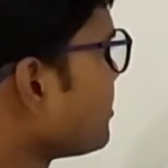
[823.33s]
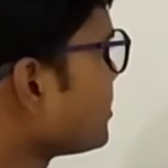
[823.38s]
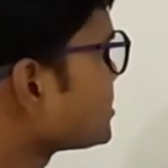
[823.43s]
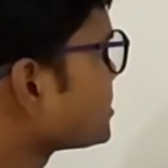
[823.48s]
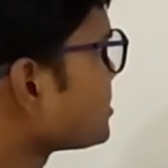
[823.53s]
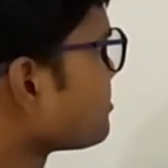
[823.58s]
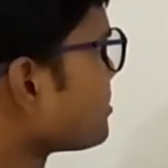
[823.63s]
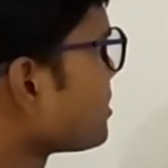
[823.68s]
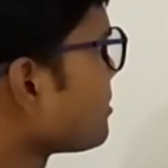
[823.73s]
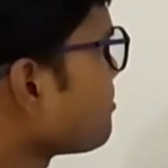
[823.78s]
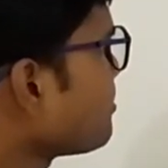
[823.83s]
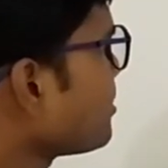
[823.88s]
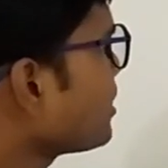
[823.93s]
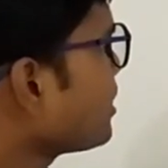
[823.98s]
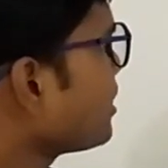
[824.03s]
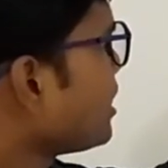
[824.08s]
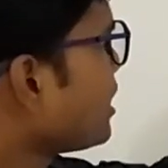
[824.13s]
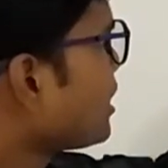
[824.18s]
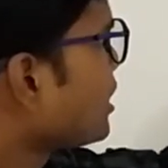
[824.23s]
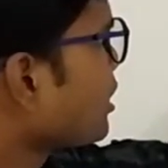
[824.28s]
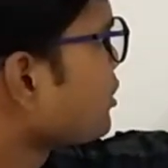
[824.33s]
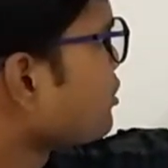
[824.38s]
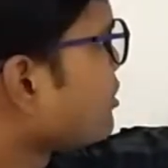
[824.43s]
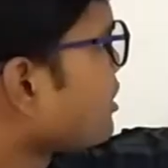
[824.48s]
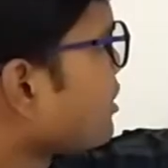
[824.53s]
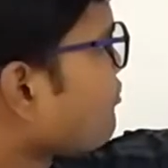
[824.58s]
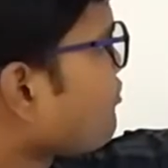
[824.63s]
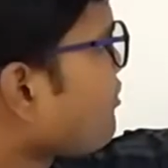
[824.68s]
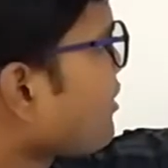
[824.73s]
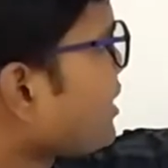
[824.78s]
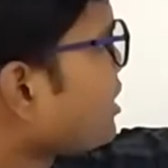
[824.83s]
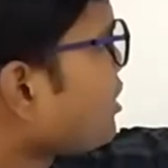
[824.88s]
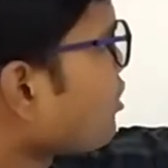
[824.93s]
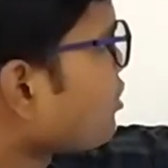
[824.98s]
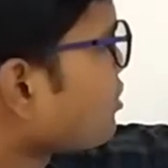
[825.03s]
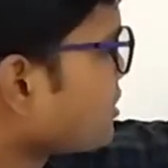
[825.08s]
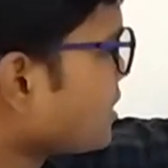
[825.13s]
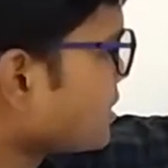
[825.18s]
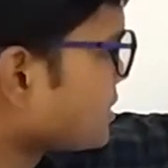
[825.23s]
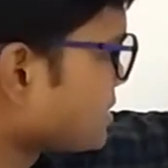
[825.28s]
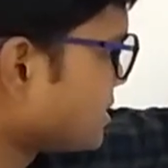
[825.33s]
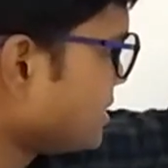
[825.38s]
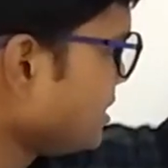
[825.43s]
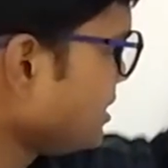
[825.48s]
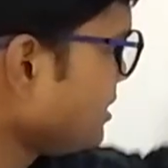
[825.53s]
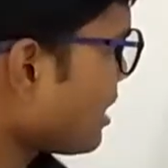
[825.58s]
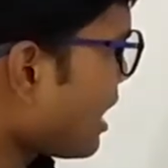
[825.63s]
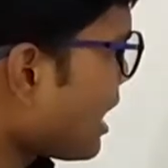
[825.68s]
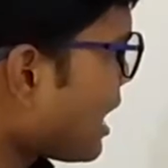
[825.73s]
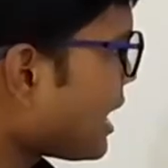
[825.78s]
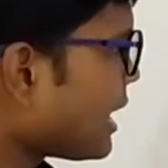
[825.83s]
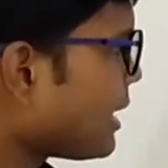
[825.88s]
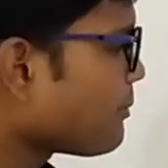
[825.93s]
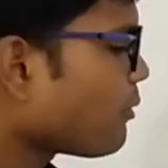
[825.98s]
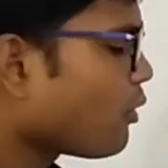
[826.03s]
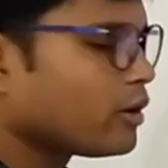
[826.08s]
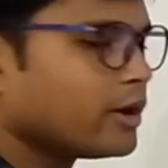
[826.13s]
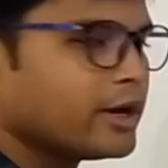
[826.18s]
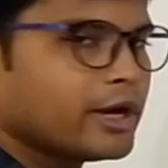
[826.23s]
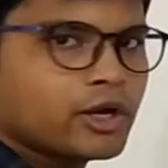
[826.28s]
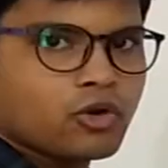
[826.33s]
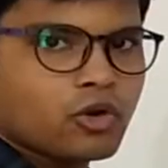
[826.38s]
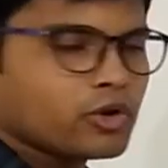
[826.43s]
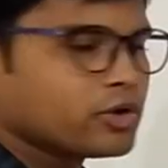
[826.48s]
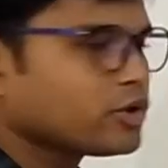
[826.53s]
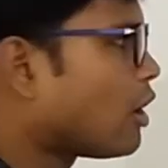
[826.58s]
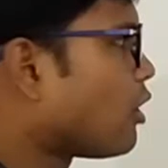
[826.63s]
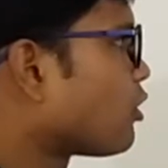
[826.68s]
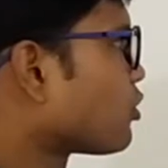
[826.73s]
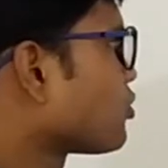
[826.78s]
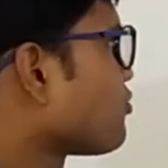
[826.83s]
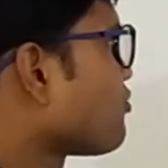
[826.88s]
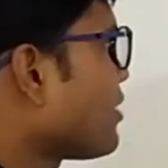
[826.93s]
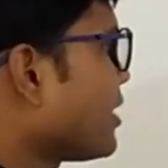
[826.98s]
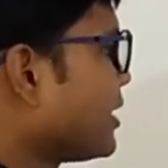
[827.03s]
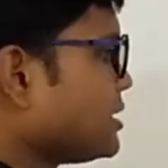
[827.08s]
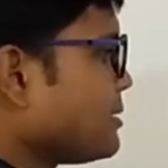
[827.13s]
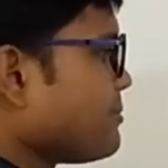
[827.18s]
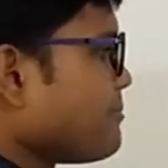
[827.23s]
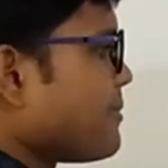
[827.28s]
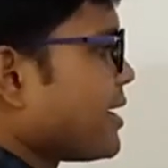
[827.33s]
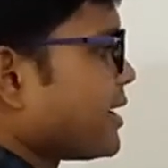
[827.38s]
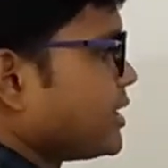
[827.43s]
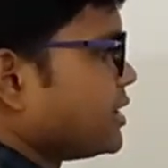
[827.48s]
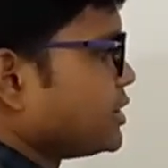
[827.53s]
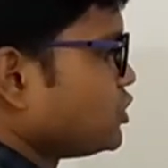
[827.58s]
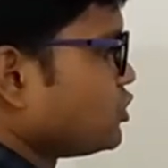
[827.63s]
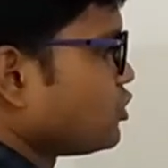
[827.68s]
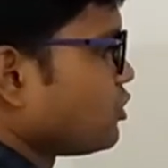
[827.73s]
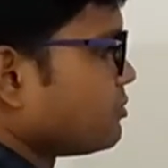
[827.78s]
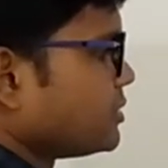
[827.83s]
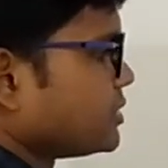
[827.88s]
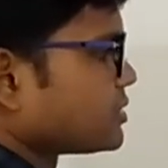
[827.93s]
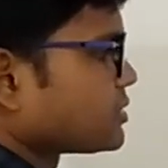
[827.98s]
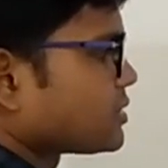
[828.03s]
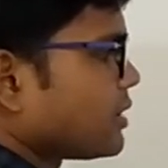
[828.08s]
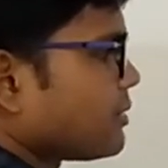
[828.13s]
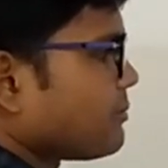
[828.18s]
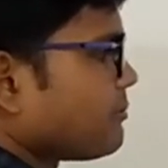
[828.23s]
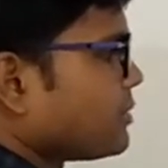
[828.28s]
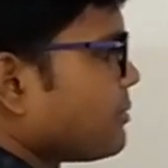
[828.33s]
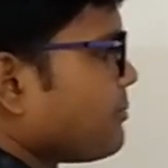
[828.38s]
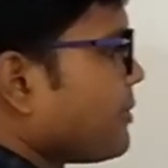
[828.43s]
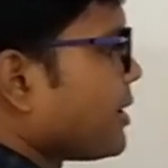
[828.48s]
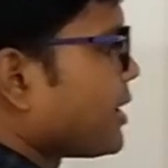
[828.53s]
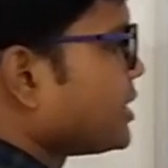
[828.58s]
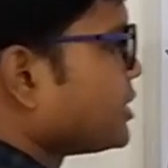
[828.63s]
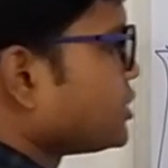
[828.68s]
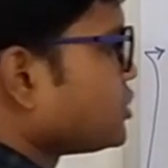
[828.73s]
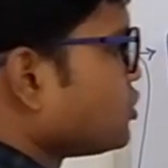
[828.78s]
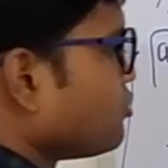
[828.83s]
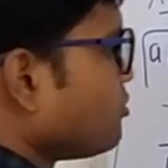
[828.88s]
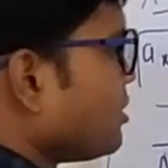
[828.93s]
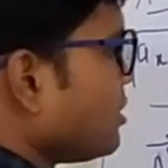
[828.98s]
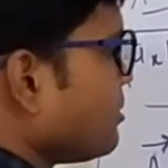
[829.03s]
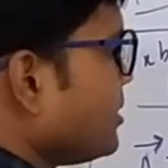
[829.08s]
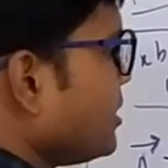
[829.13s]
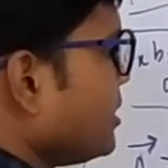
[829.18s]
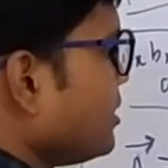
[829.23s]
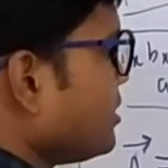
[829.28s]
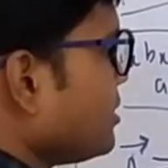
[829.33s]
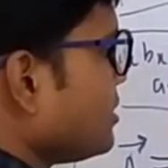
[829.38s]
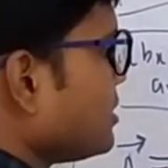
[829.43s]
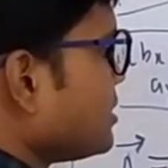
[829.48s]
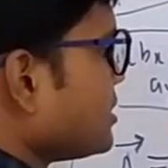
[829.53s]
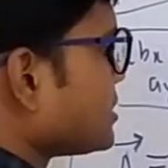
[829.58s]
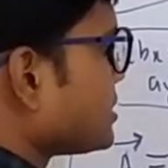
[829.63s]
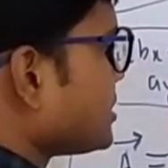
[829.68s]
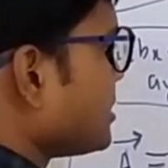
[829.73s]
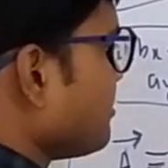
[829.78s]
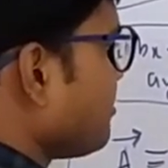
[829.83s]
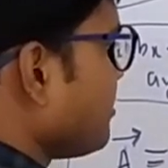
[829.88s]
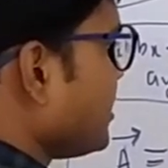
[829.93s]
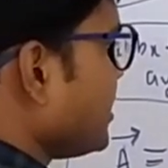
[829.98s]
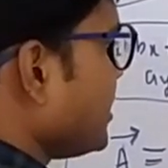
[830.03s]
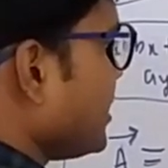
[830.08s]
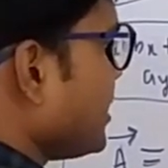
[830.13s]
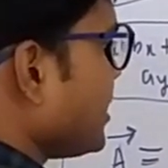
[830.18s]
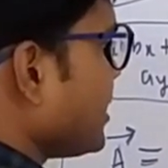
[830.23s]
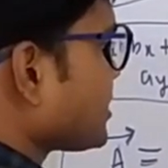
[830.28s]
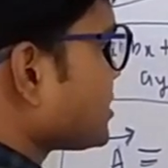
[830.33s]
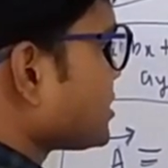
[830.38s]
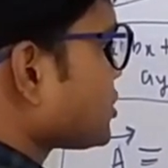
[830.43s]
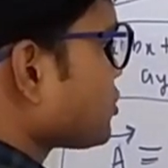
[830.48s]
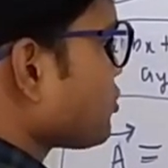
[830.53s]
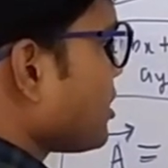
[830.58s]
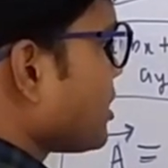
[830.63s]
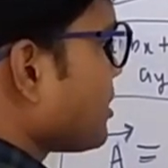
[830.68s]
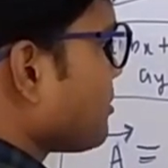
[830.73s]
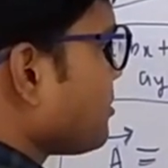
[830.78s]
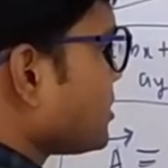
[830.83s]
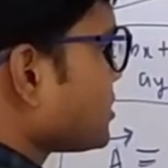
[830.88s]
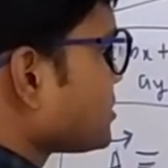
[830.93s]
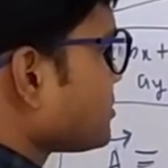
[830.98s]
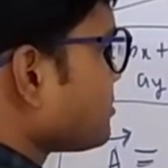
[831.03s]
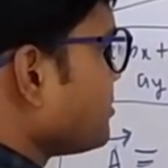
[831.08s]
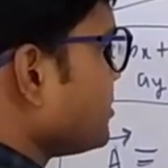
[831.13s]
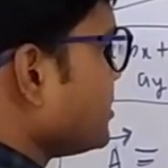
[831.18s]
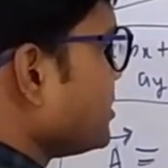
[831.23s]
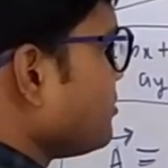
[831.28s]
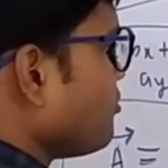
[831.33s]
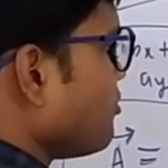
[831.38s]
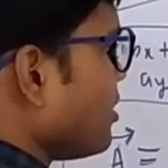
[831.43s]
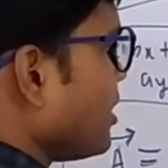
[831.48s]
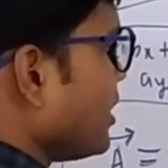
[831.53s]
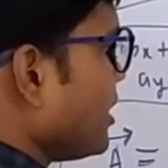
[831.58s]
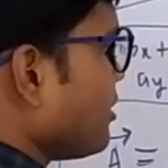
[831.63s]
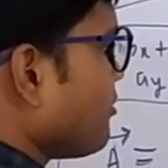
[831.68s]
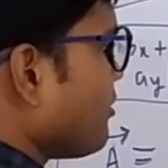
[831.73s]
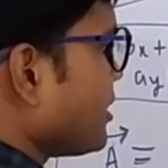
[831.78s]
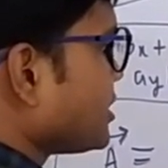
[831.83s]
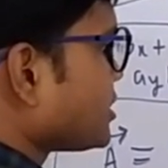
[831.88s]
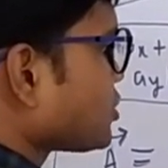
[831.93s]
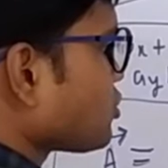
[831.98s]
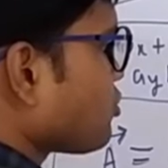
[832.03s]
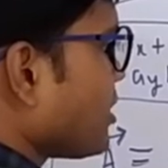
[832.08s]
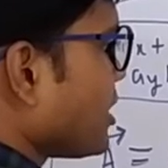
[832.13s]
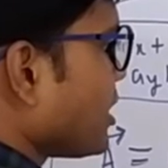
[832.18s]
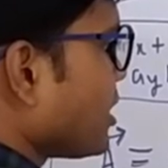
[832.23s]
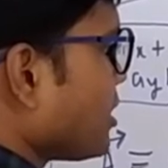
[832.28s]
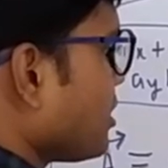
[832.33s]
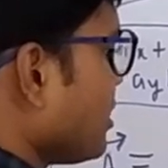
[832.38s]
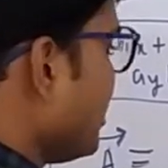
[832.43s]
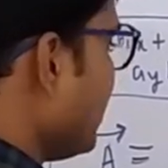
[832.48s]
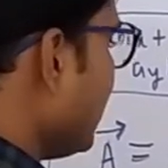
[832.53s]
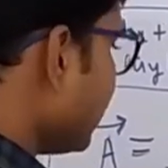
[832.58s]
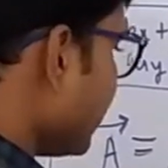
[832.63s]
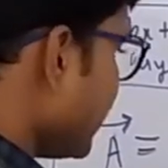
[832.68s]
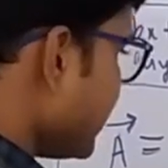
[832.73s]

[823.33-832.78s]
some number. Now you can find out the C. I have already told you how to find the magnitude of this guy. The magnitude will be simply ax square plus ay square, then